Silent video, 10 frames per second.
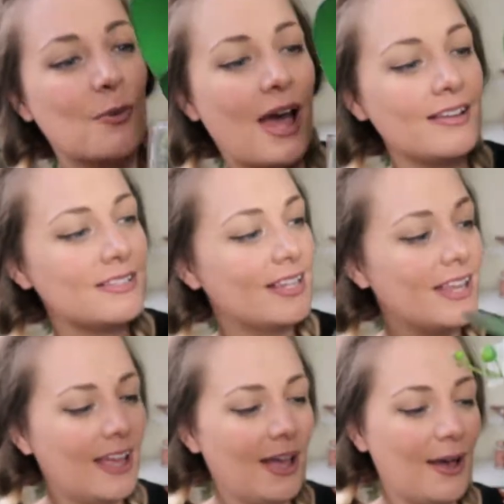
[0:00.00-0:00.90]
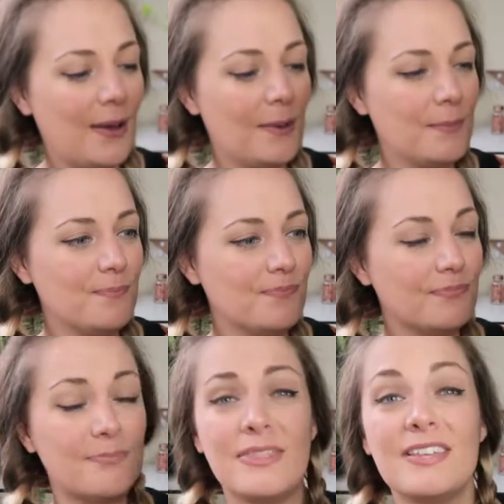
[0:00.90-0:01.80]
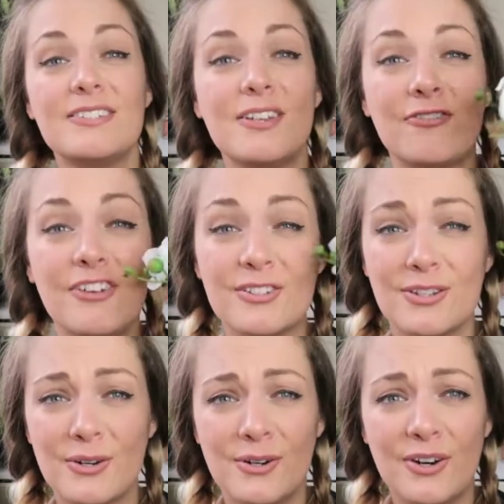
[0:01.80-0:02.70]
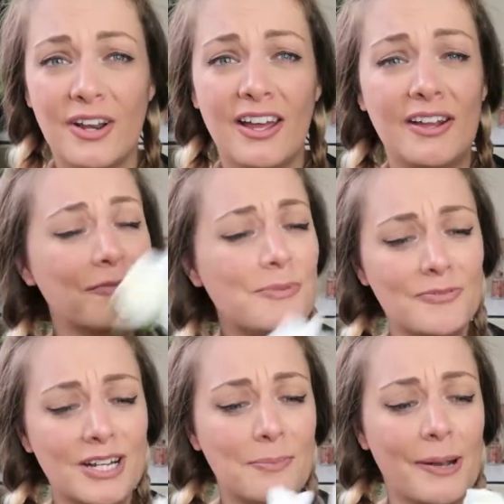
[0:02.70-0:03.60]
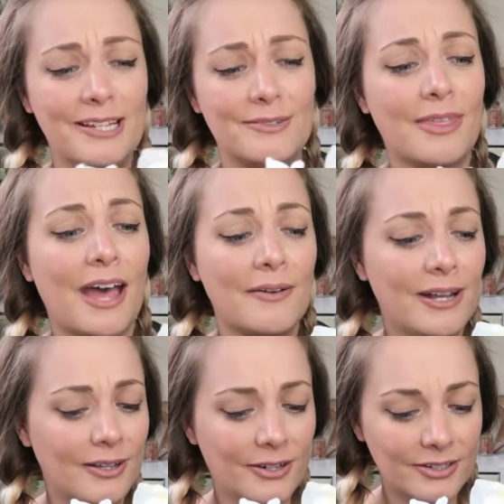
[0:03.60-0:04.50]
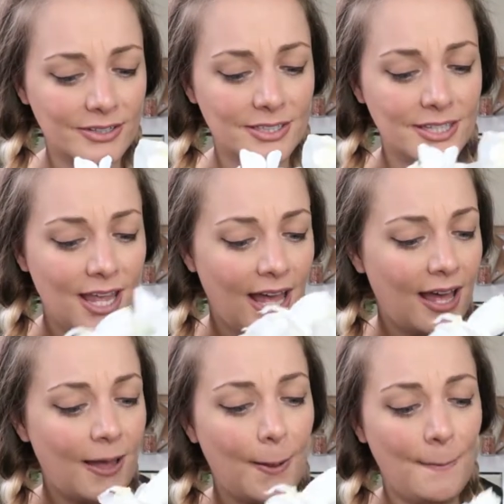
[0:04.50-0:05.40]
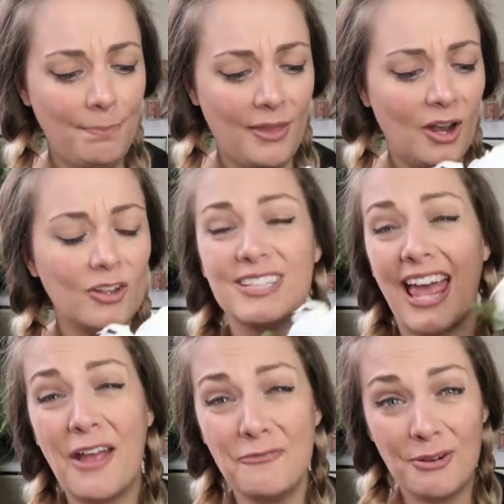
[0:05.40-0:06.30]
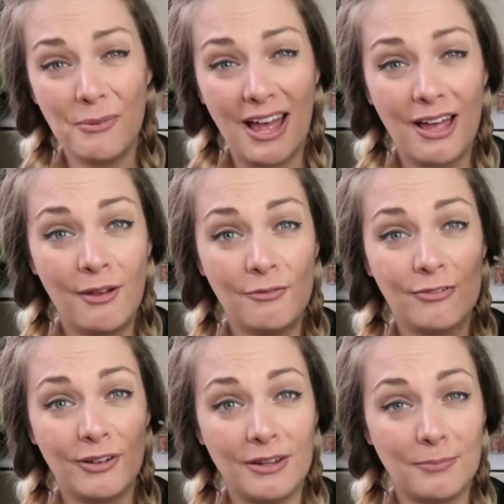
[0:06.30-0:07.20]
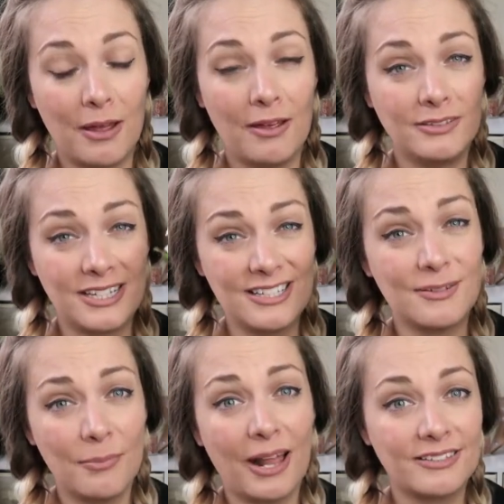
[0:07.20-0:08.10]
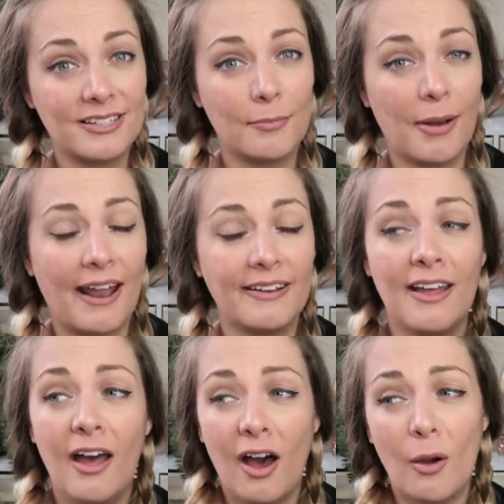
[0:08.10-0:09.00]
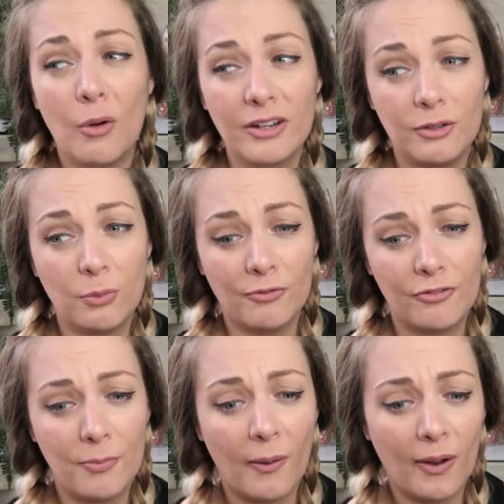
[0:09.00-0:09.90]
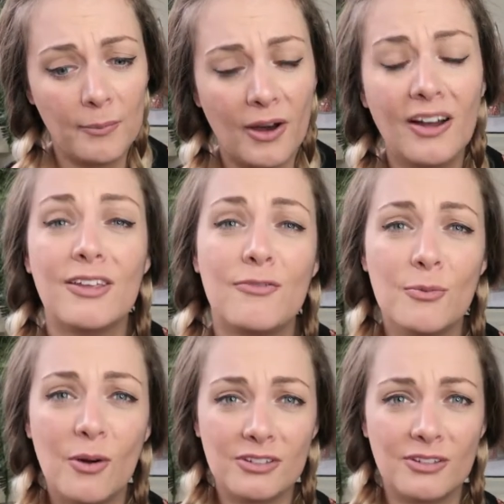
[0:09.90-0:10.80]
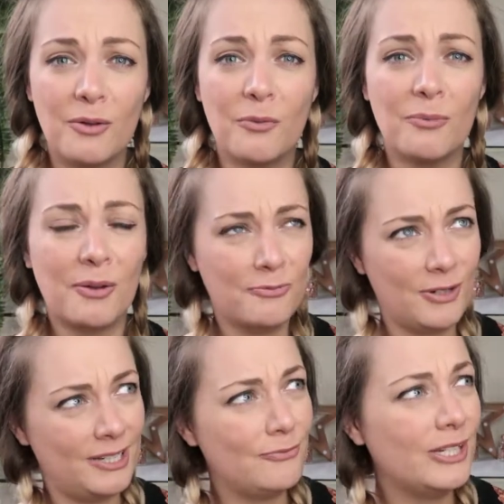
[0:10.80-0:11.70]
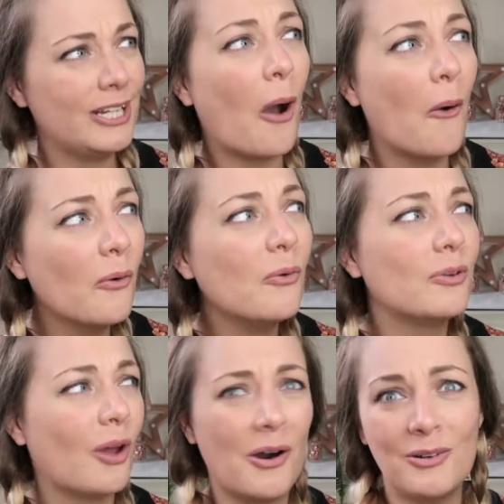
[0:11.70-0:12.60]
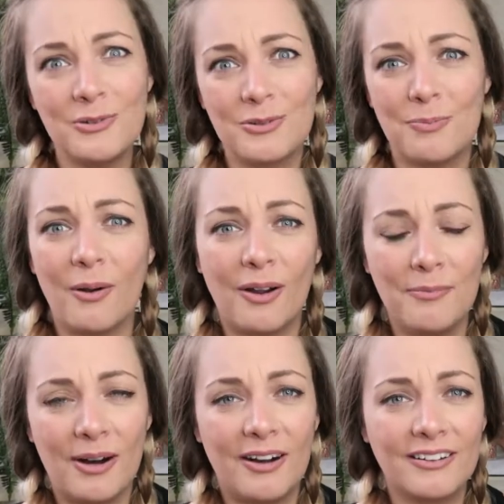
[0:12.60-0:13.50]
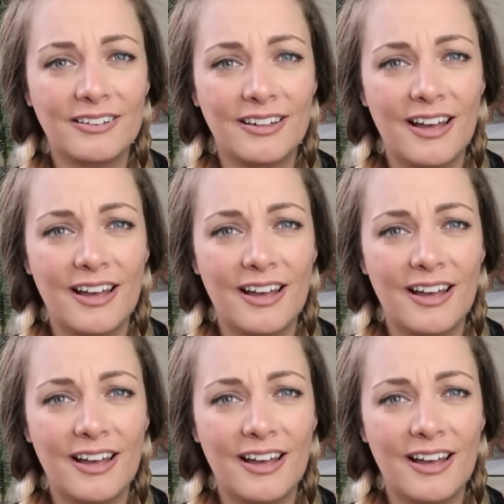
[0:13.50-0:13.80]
wet. But this just fills a corner, and I've been really pleased with how it looks. I looked everywhere for like a decent plastic plant. I wanted one from Primark. If you watch like one of my really old Primark